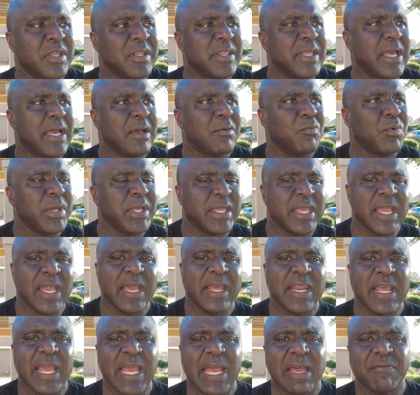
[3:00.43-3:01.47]
that we
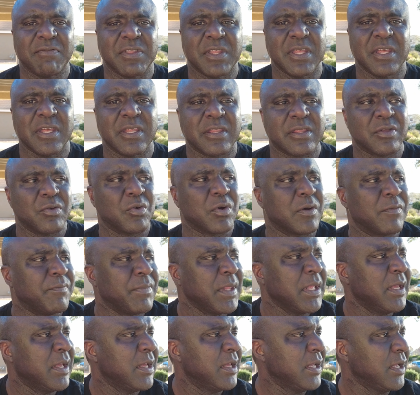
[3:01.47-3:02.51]
can't have this, or,
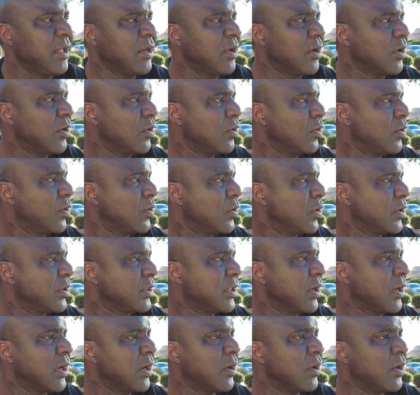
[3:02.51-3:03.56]
you know,
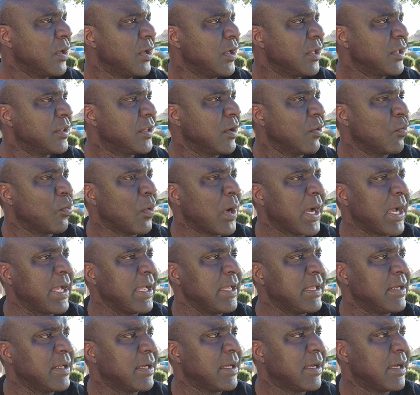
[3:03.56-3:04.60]
the, the
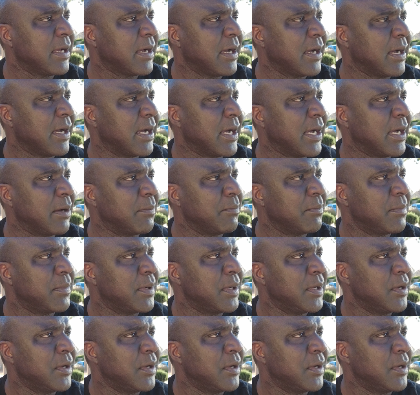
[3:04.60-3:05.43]
white um,